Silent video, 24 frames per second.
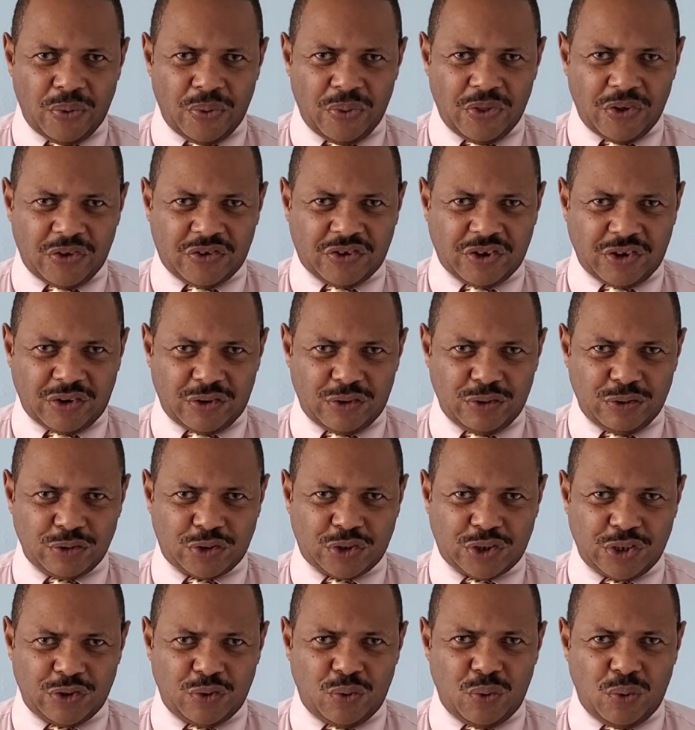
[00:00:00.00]
the
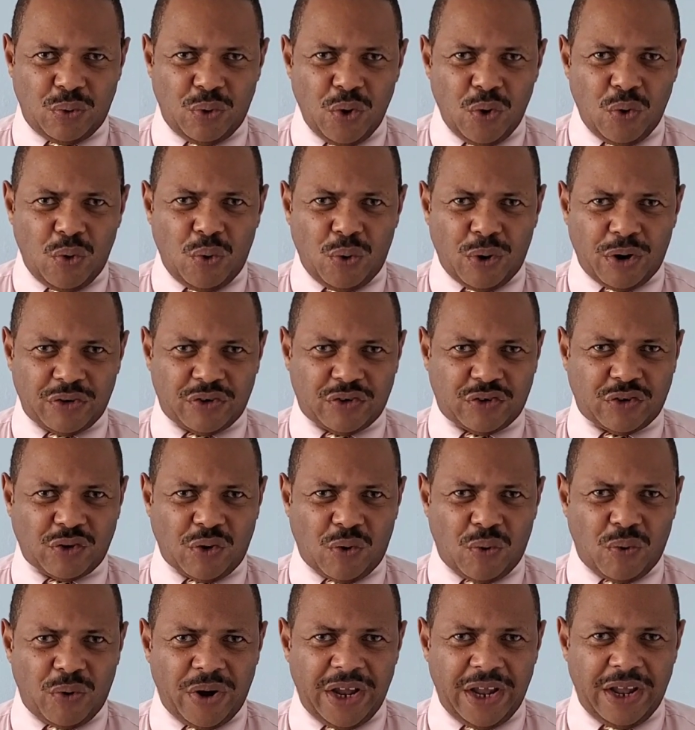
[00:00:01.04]
solution, who are
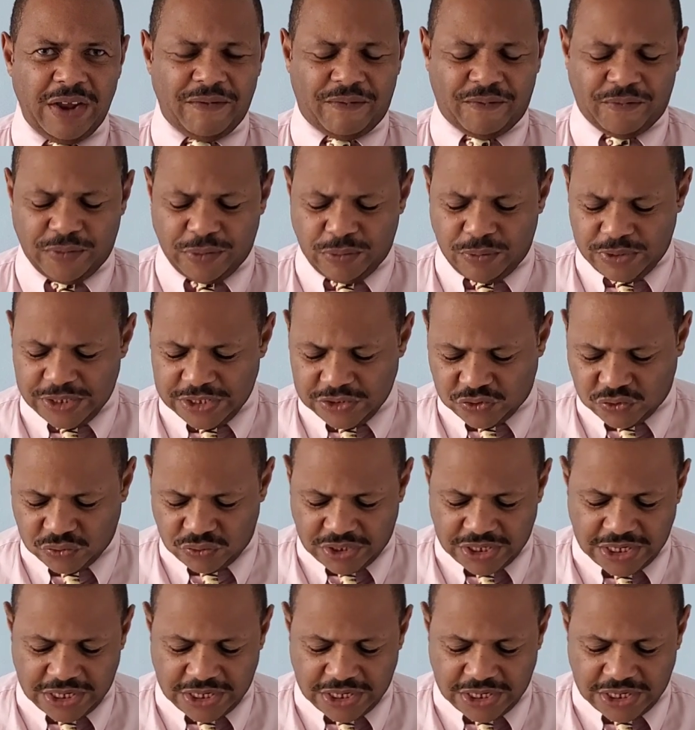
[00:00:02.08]
so influential.